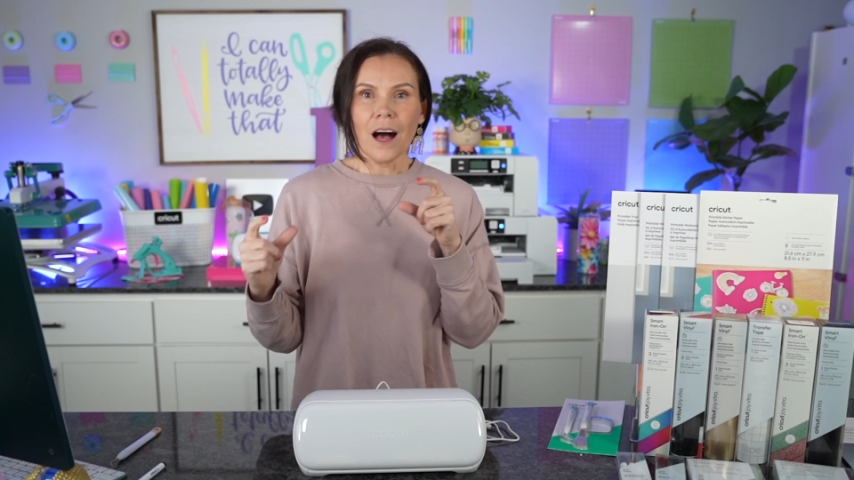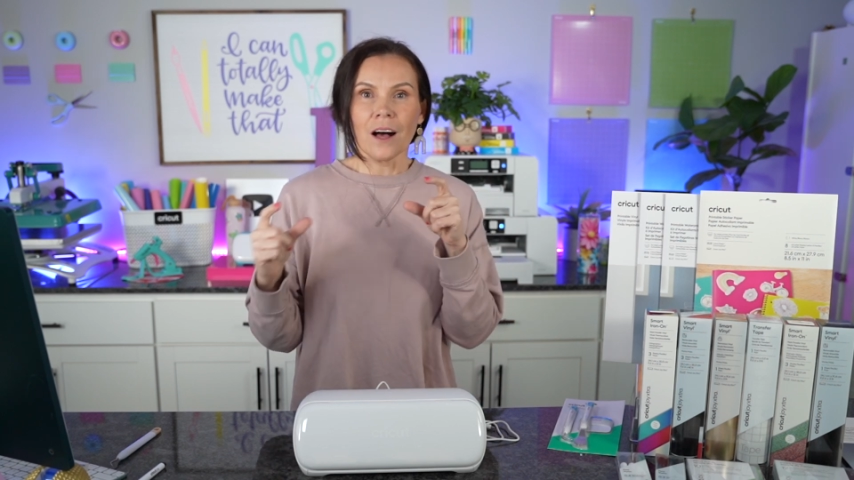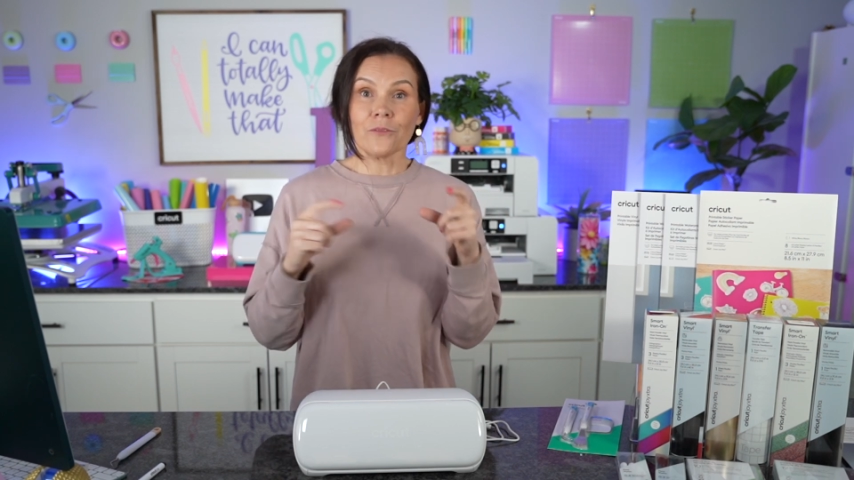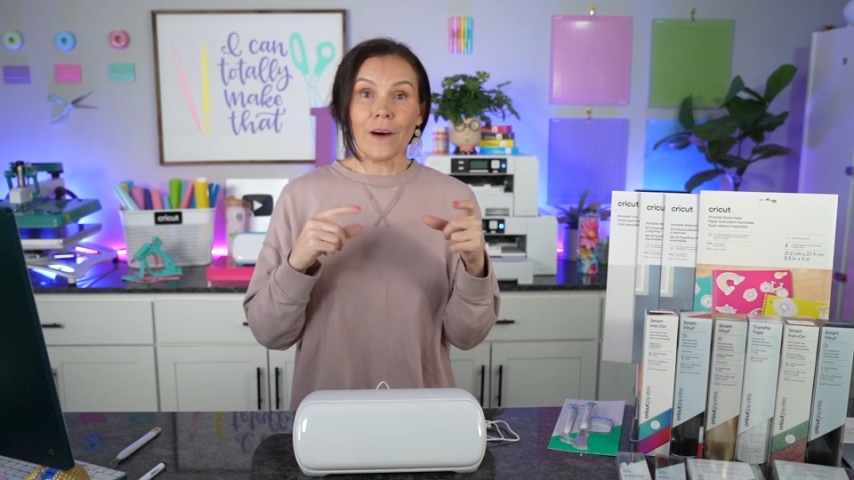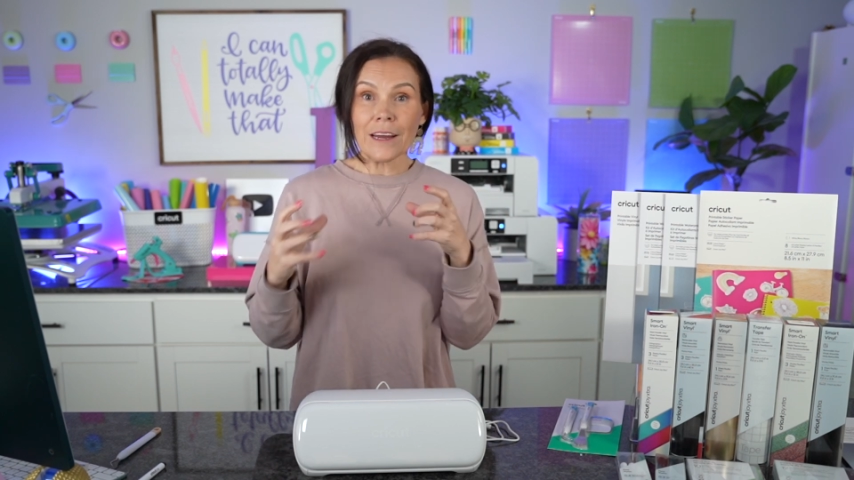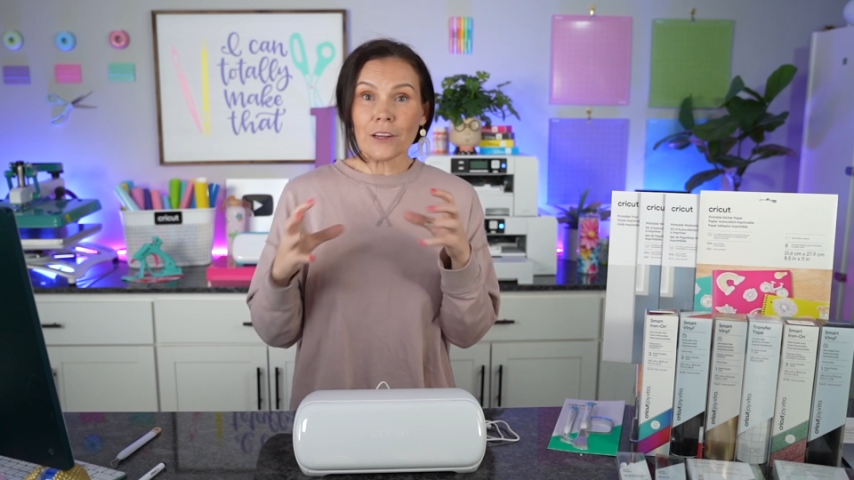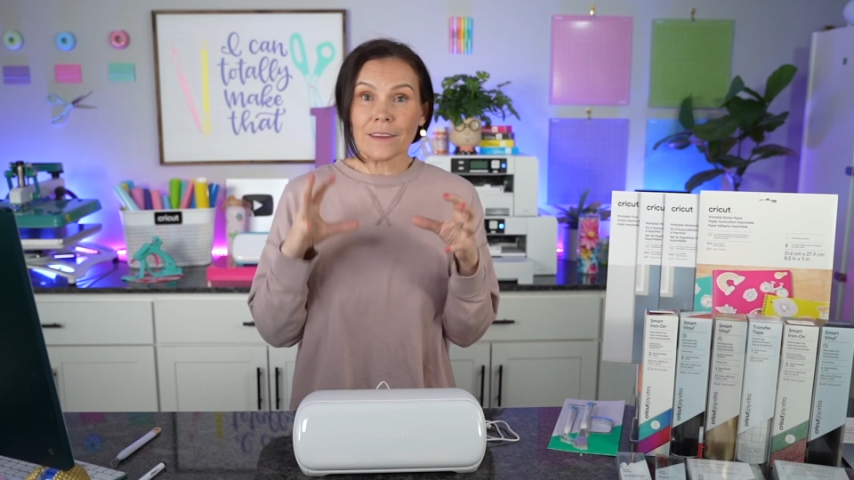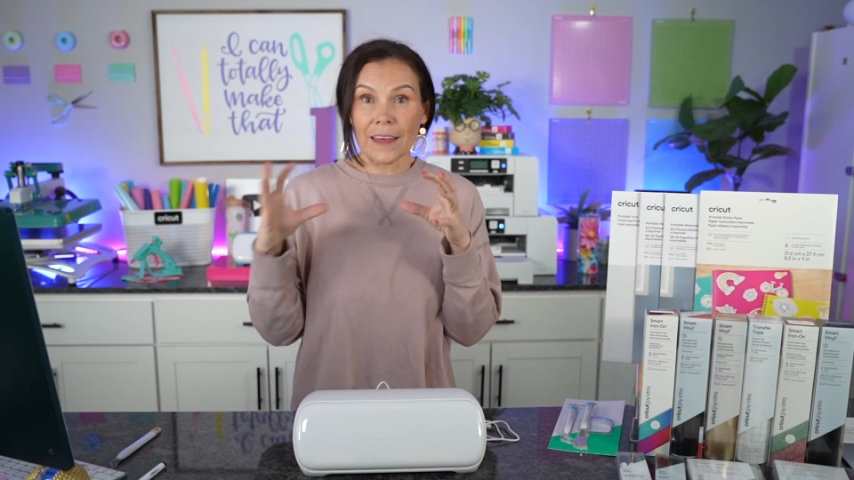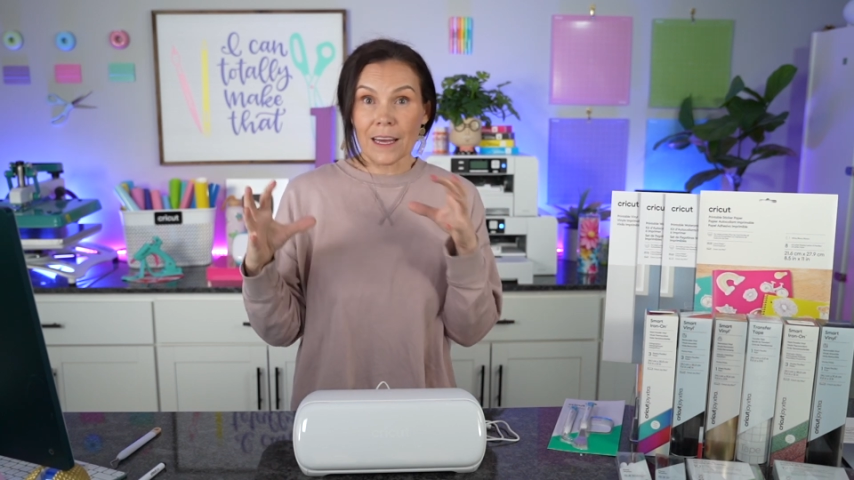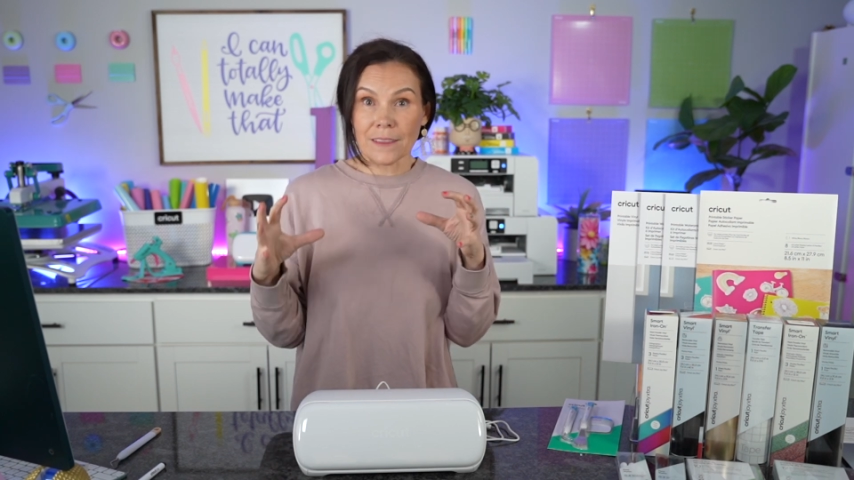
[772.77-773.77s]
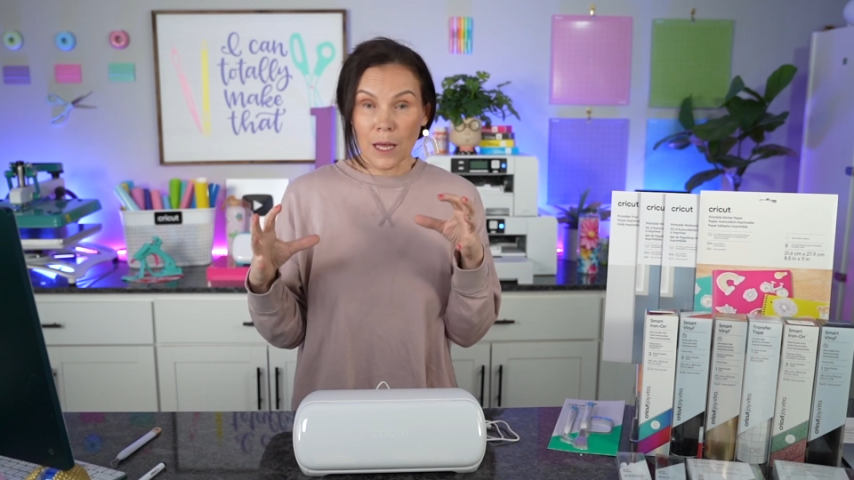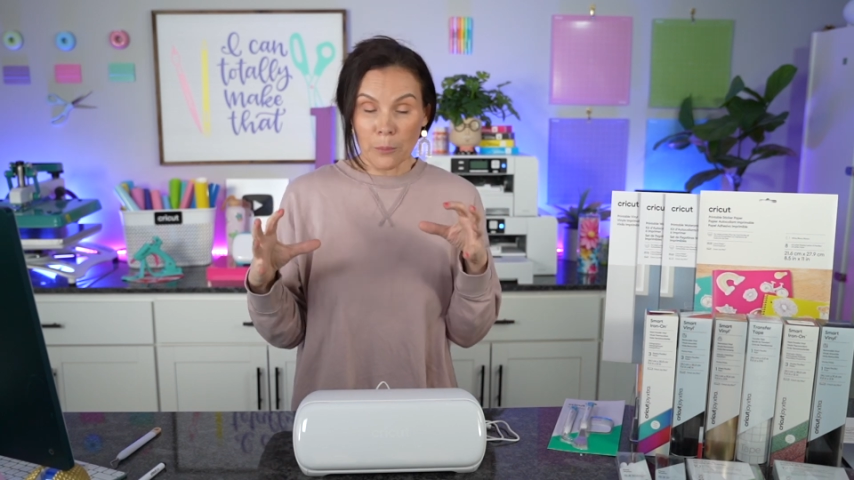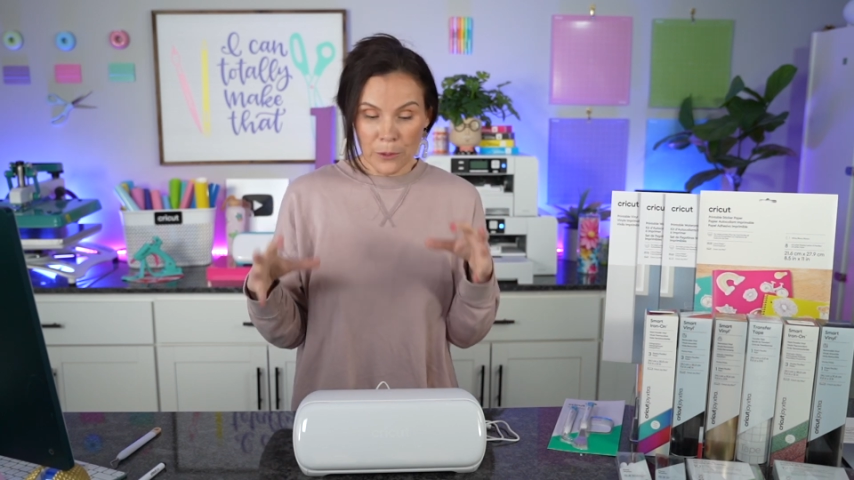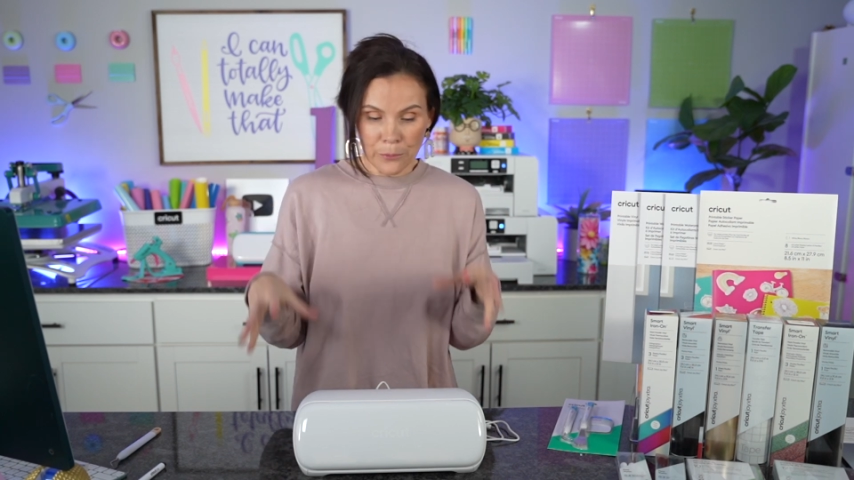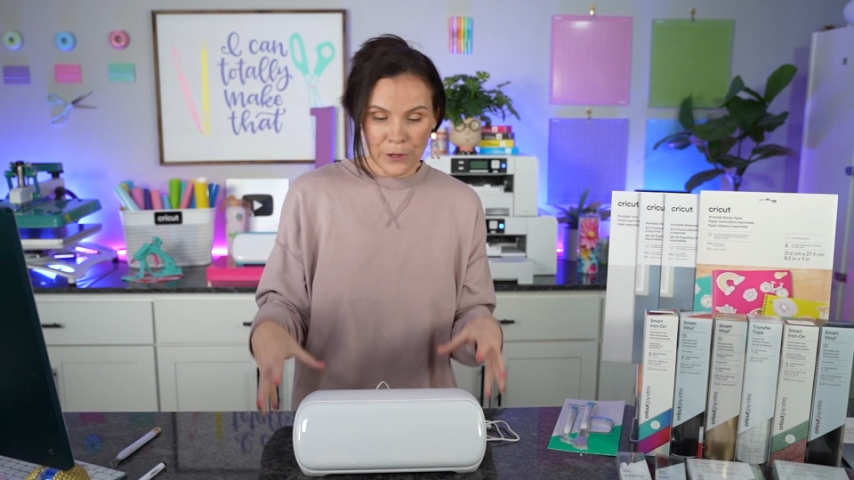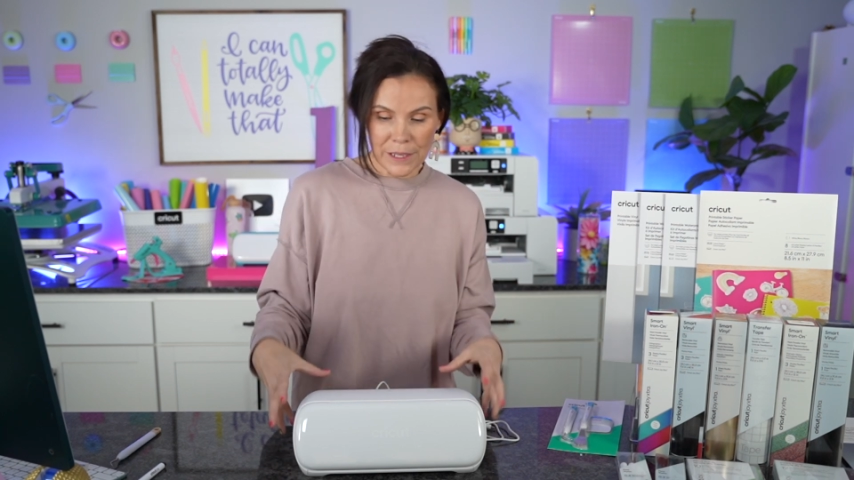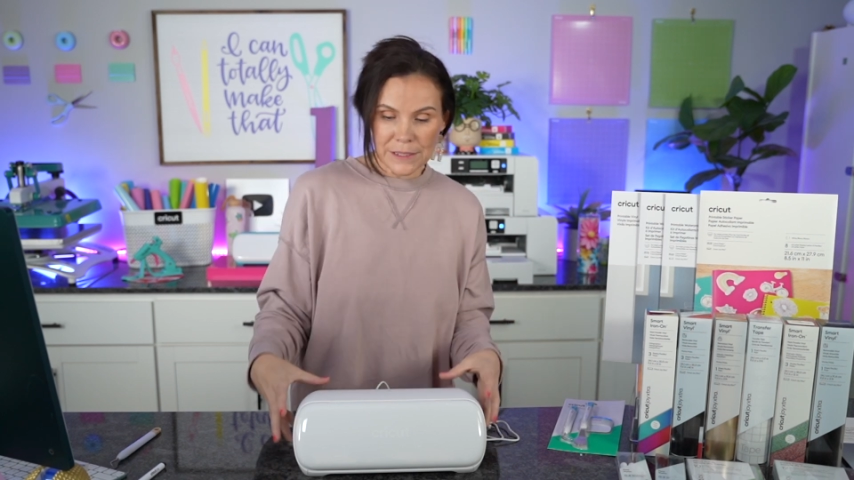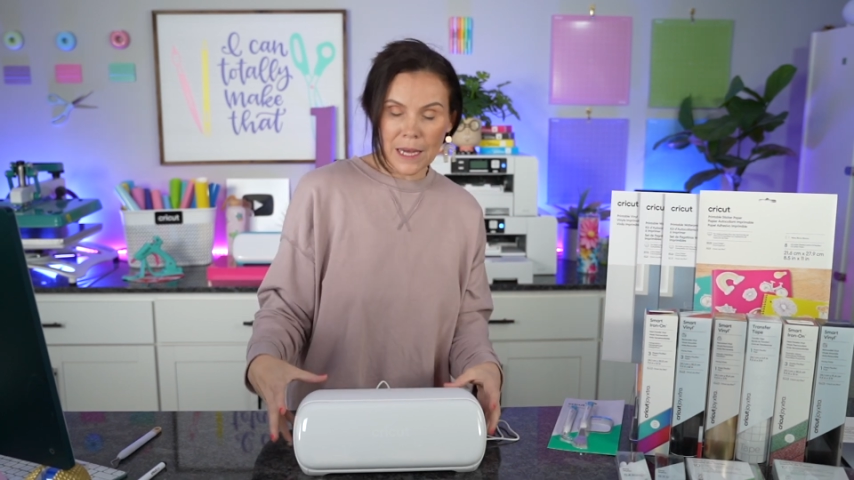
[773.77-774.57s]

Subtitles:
of vinyl in like a leopard print